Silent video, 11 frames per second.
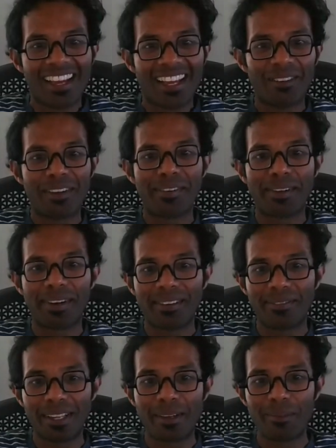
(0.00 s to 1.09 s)
Hello,
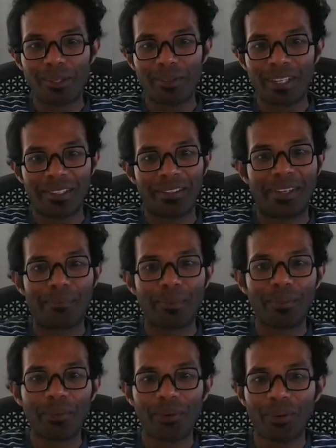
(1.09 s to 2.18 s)
everyone. Welcome to another
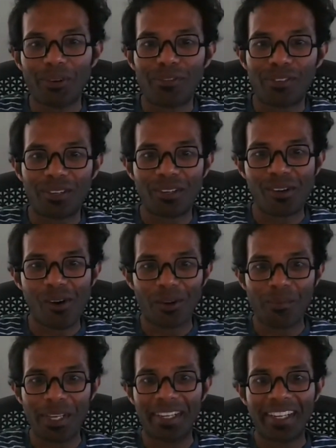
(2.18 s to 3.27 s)
episode of uh,
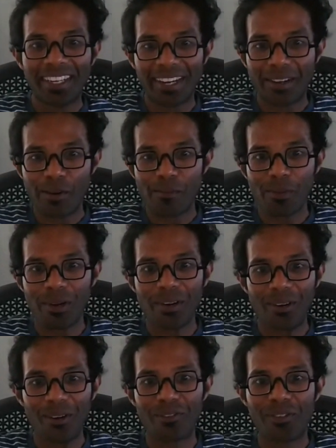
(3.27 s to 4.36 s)
Automate It. I hope uh,
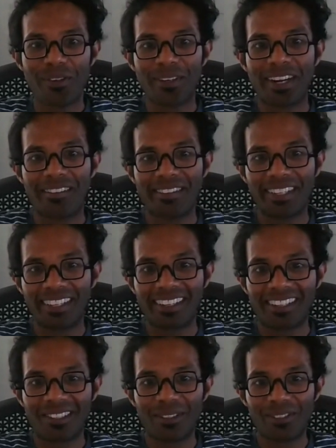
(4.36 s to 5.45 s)
all of you are having
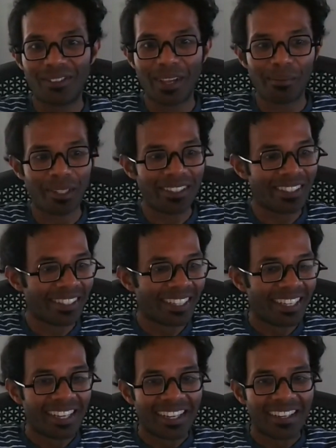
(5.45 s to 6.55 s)
a good summer.
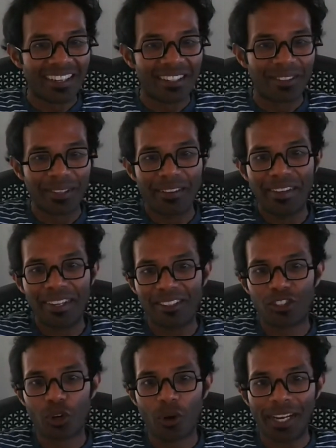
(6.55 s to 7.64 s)
Uh, today, we
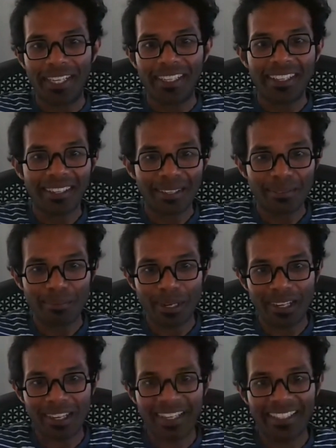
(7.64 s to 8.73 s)
are joined
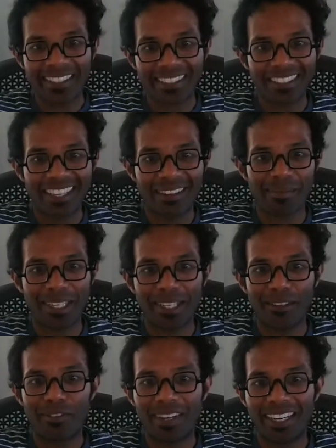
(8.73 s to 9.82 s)
by my
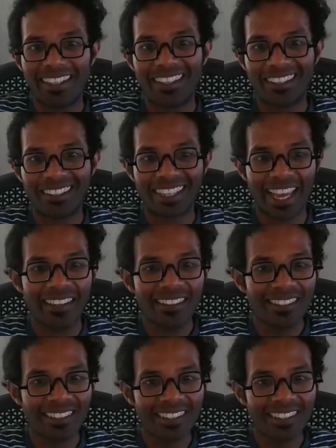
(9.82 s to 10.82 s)
dear friend uh, Kent,